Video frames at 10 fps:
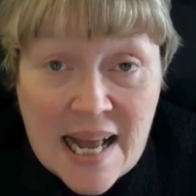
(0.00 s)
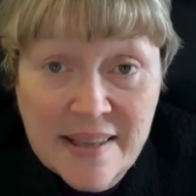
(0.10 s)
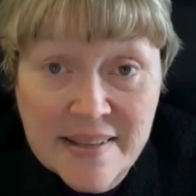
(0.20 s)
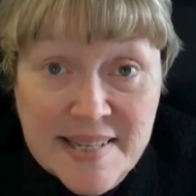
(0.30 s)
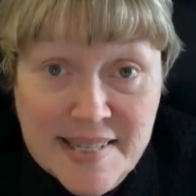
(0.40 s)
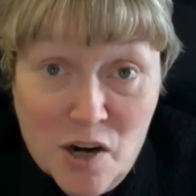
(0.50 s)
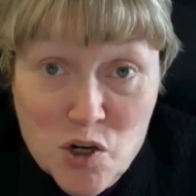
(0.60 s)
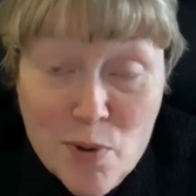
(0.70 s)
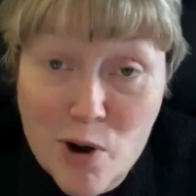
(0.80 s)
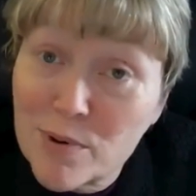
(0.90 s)
Hi, this is
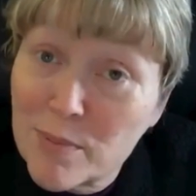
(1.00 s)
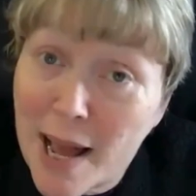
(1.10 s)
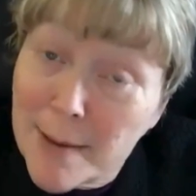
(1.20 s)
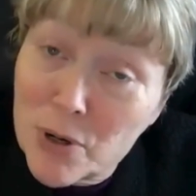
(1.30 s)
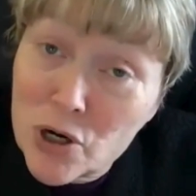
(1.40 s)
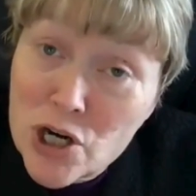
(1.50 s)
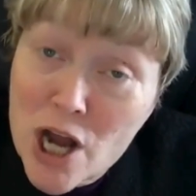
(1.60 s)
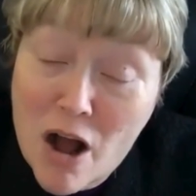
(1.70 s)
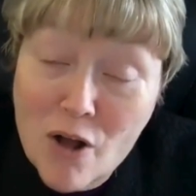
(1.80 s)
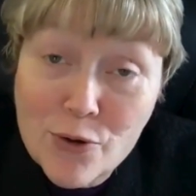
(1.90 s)
Dr. Barbara Blackburn,
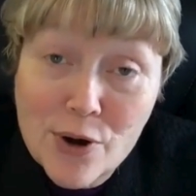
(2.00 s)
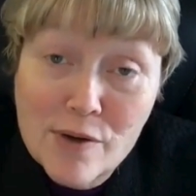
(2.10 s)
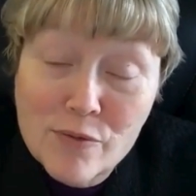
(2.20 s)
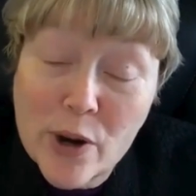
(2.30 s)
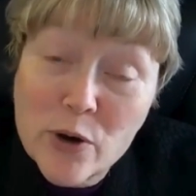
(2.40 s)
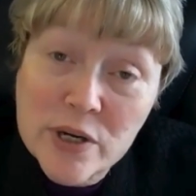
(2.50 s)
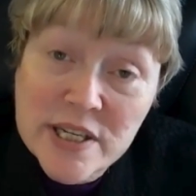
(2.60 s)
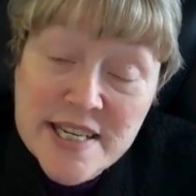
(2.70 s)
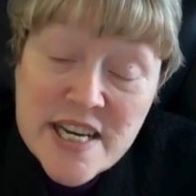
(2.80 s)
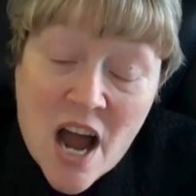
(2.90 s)
author of Rigor
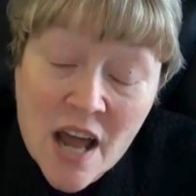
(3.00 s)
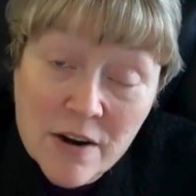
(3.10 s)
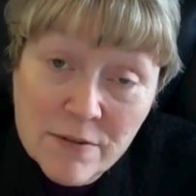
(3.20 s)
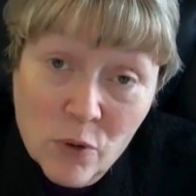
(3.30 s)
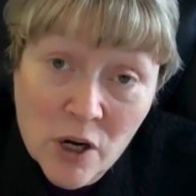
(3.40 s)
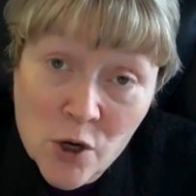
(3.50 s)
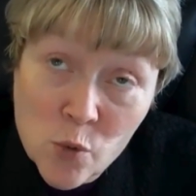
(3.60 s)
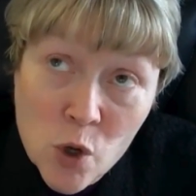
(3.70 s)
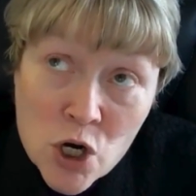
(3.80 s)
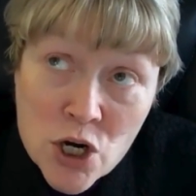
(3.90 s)
is Not a
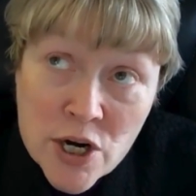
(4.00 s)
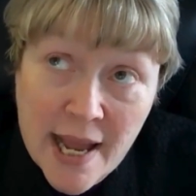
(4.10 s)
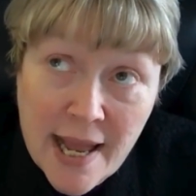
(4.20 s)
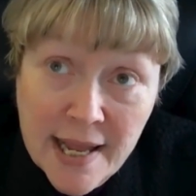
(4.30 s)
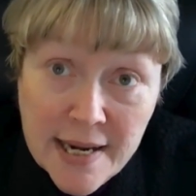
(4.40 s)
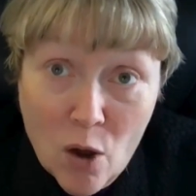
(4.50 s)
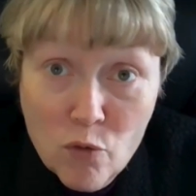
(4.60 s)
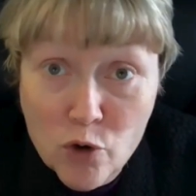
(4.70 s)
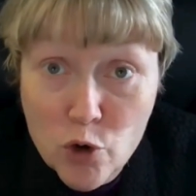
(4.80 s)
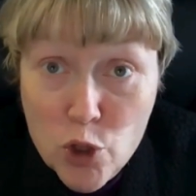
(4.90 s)
Four-Letter Word and
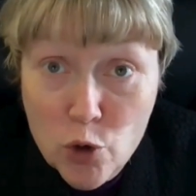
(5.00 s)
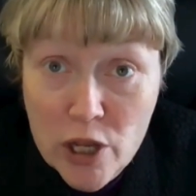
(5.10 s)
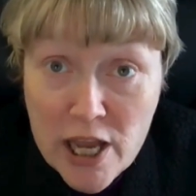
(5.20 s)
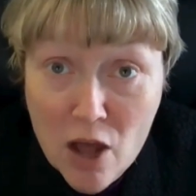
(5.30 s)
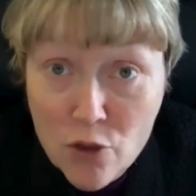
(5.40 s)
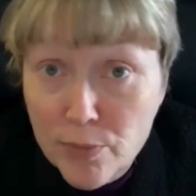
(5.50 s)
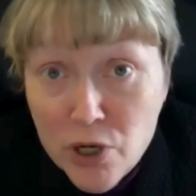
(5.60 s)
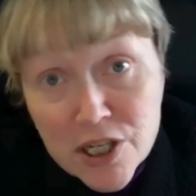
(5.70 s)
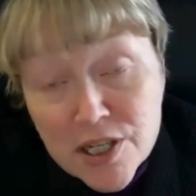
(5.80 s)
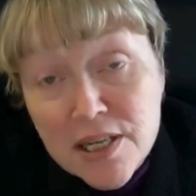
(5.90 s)
over 30 other
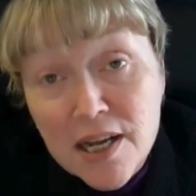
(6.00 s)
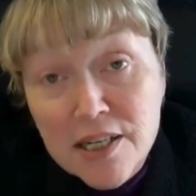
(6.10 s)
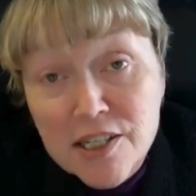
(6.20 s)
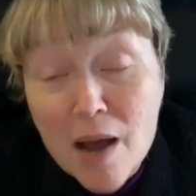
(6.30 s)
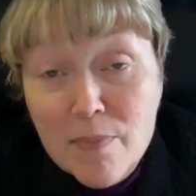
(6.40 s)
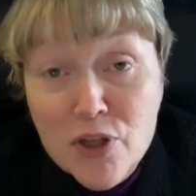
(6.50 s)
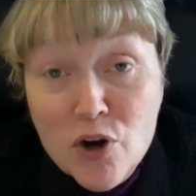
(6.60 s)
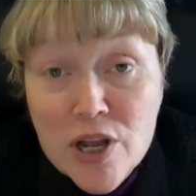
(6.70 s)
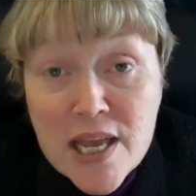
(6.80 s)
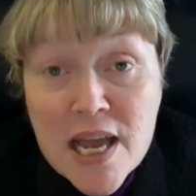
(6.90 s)
books, top
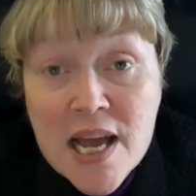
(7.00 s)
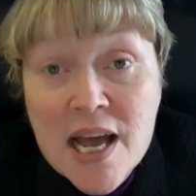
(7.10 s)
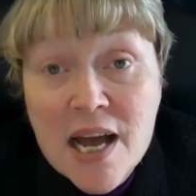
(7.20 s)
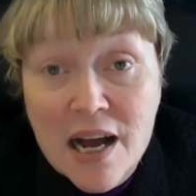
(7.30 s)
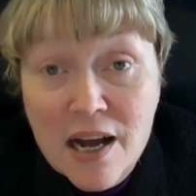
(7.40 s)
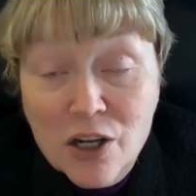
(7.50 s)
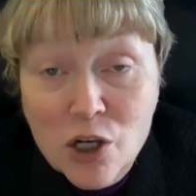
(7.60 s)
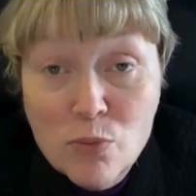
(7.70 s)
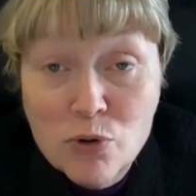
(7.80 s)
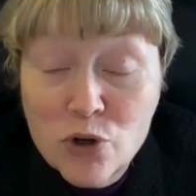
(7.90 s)
30,
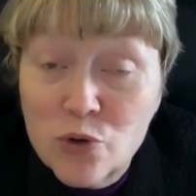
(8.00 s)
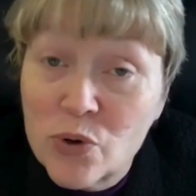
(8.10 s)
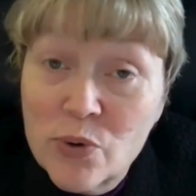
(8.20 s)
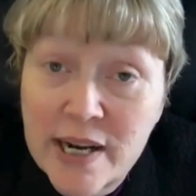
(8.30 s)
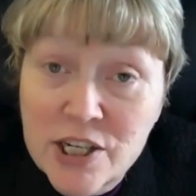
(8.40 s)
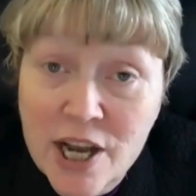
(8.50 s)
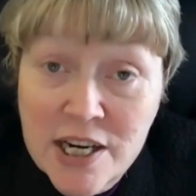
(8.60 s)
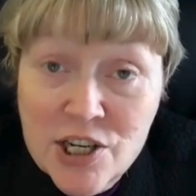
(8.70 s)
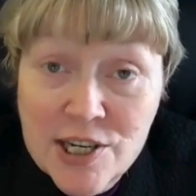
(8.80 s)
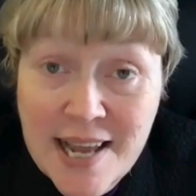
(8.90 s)
global guru in
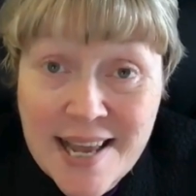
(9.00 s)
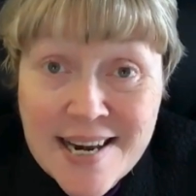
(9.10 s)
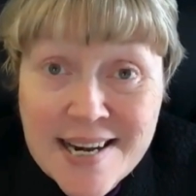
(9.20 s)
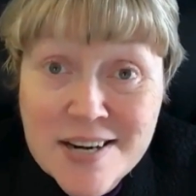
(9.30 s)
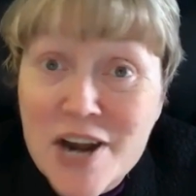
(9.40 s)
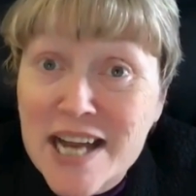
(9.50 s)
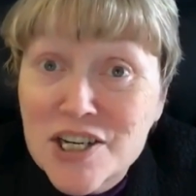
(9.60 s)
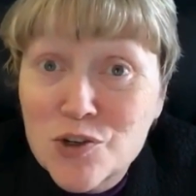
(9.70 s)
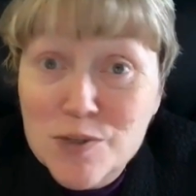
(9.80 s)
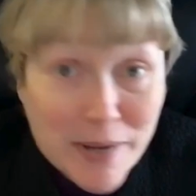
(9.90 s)
education, and an
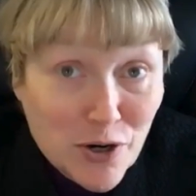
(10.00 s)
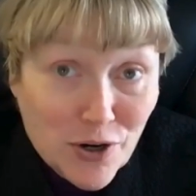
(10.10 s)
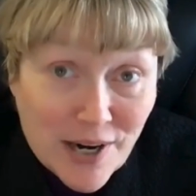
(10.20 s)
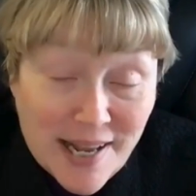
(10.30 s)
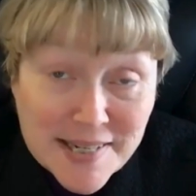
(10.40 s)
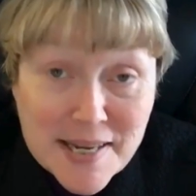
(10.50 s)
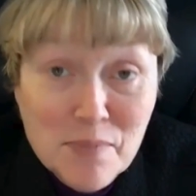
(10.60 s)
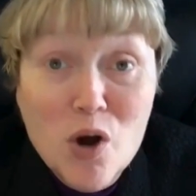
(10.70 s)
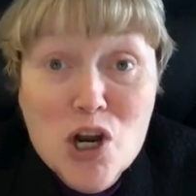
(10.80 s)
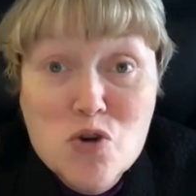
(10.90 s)
international speaker, and
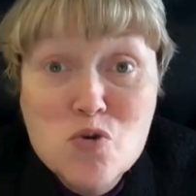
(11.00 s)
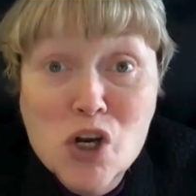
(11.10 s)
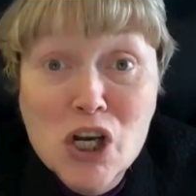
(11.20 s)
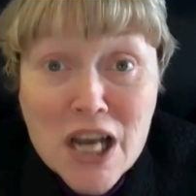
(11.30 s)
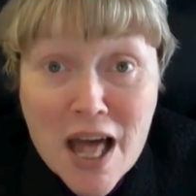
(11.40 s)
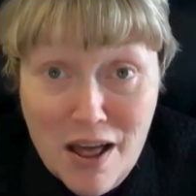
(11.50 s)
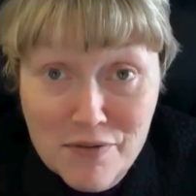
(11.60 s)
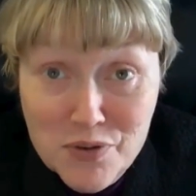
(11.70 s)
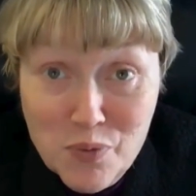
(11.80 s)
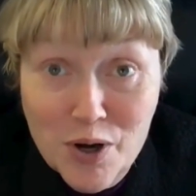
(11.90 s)
someone who
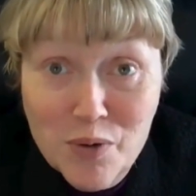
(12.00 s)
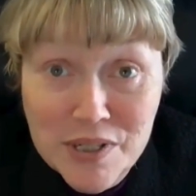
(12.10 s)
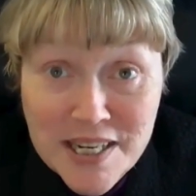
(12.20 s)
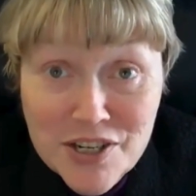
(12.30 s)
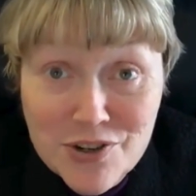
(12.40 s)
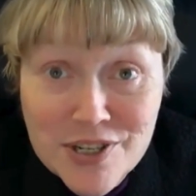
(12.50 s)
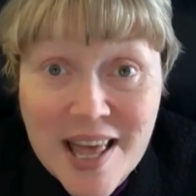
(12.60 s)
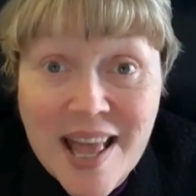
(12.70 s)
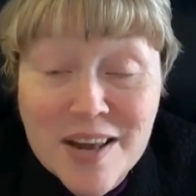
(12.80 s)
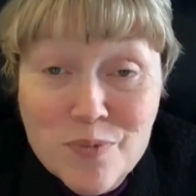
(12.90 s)
loves working with teachers
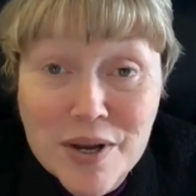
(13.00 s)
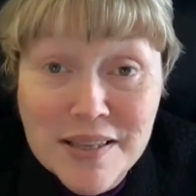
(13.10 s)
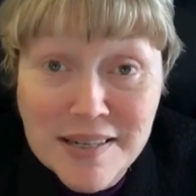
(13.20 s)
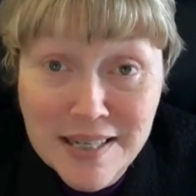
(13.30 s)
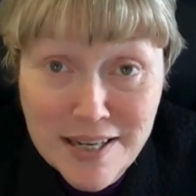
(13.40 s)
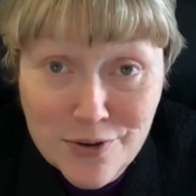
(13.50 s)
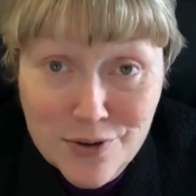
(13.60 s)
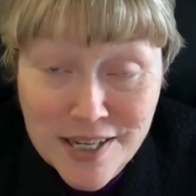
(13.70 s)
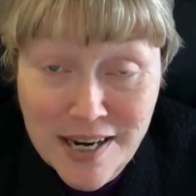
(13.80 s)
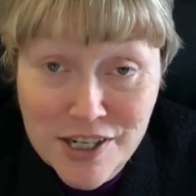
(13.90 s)
and with
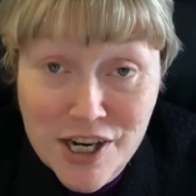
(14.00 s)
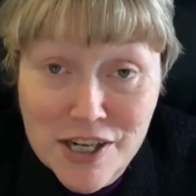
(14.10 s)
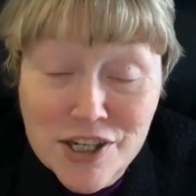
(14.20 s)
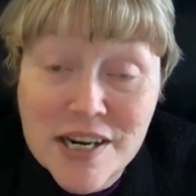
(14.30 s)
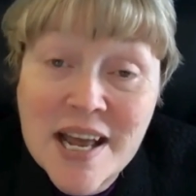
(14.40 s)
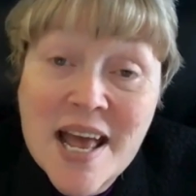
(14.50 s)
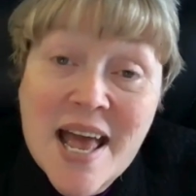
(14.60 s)
leaders in education.